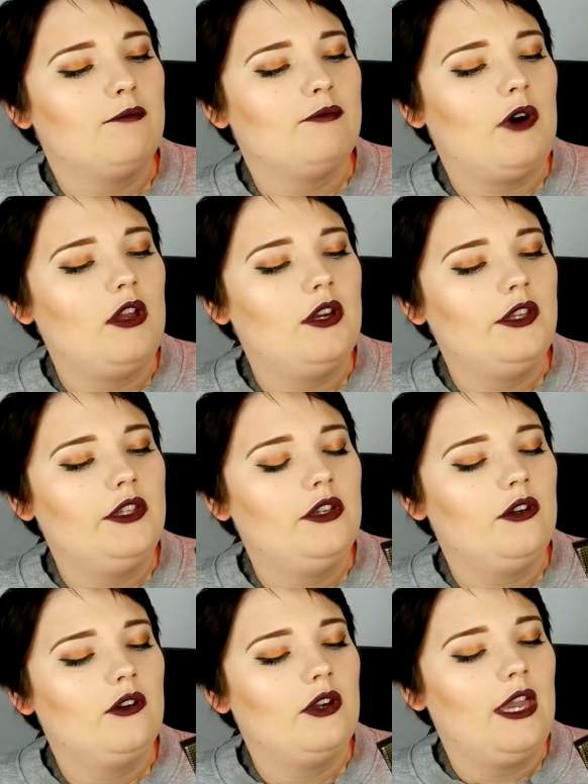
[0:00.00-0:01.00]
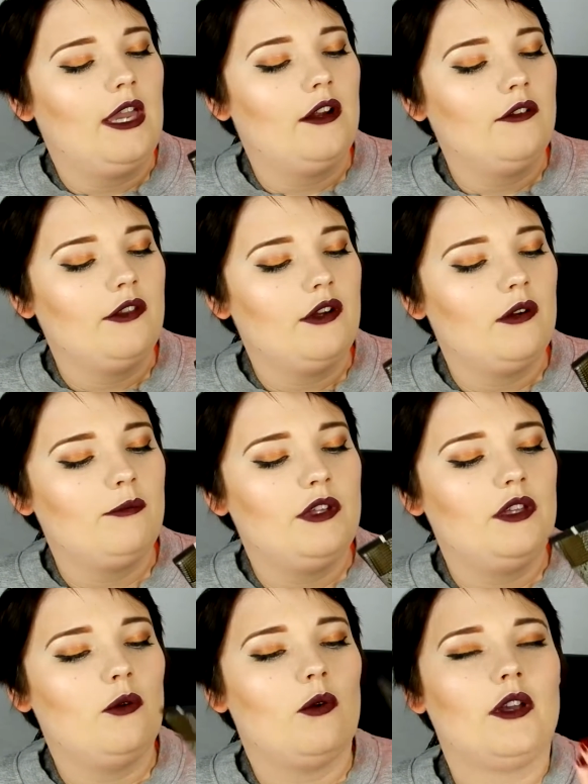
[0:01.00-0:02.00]
Bonacure Hair
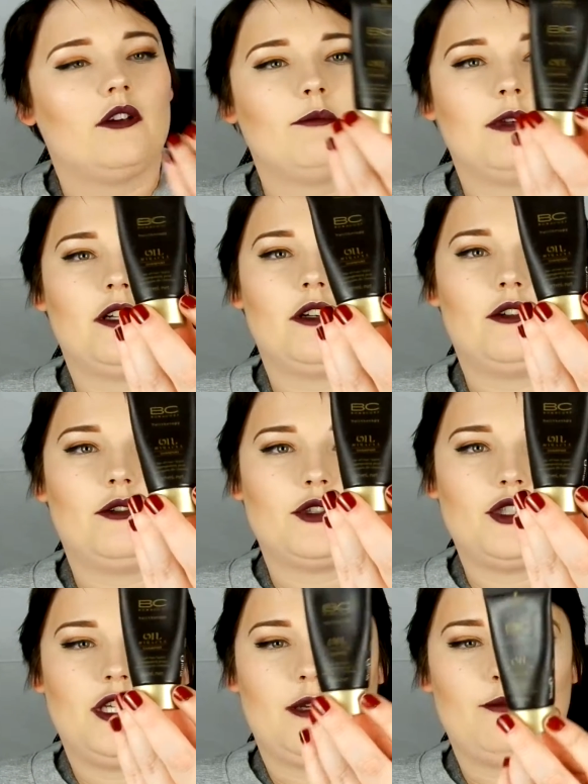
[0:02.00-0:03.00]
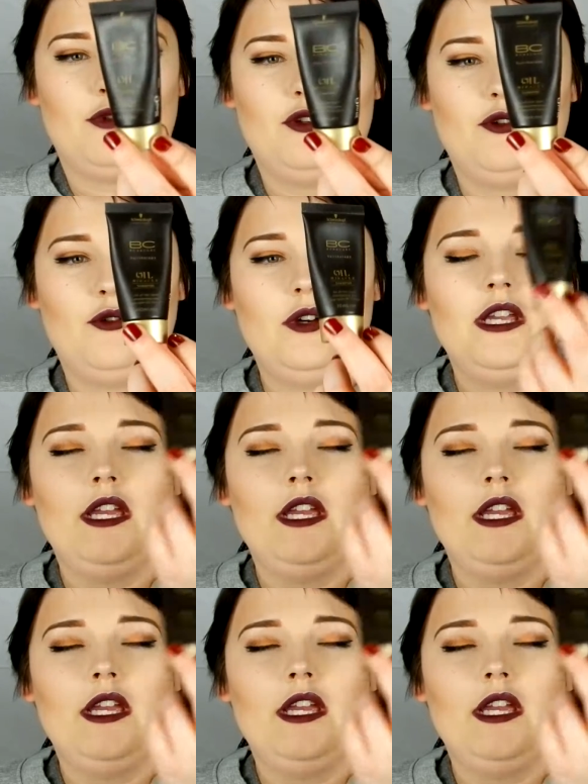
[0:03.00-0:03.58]
Therapy Oil Miracle Shampoo.